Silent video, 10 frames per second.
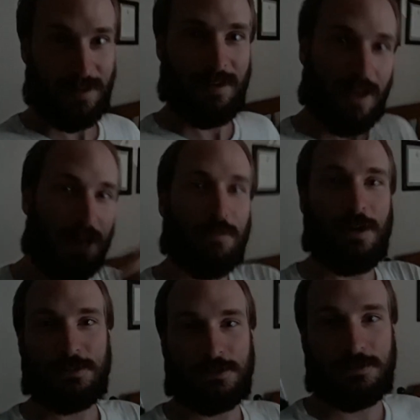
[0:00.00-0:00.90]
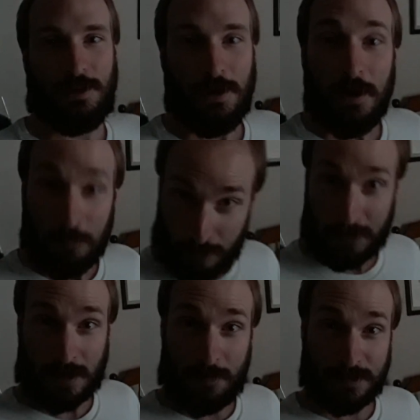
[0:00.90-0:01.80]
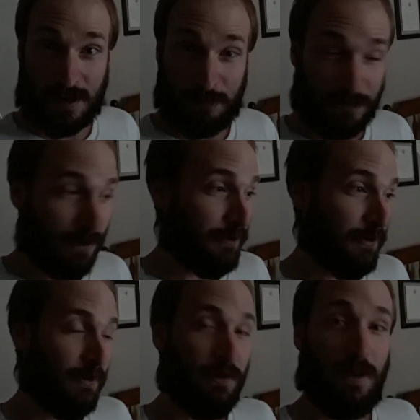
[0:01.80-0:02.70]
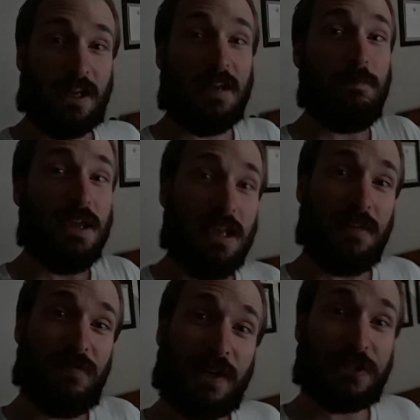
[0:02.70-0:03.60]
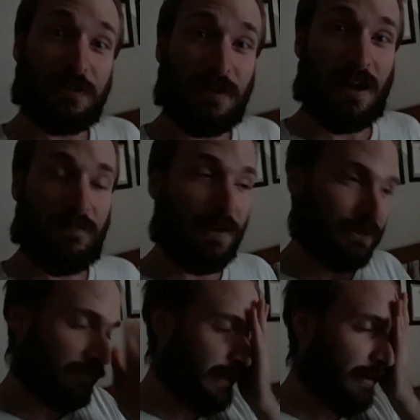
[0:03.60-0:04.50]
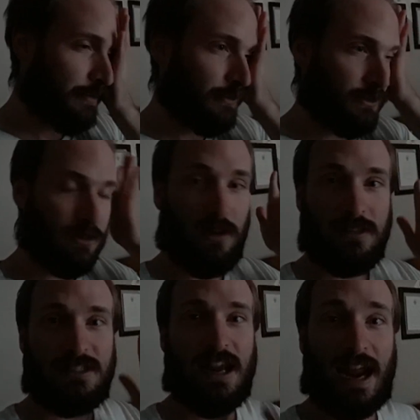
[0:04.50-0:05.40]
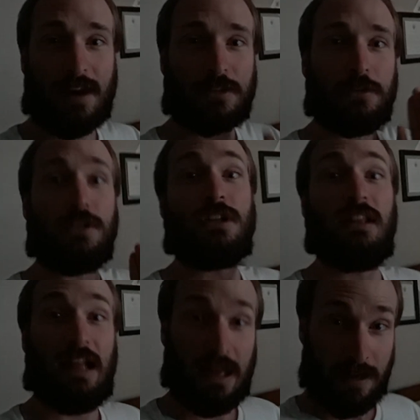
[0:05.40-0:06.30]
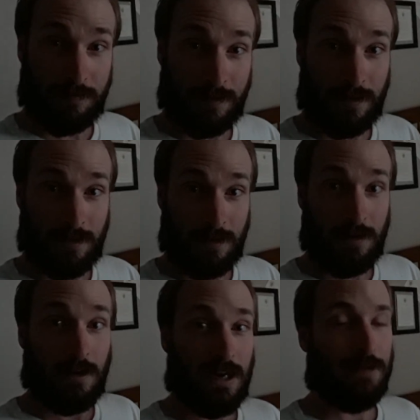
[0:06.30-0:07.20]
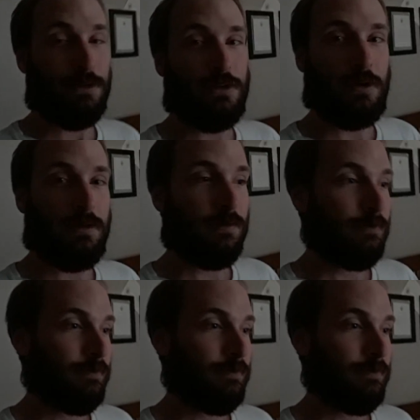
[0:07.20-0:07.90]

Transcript: Anyways, put the comment down below. It could be fiction or non-fiction character as long as the actor is alive and able to do it.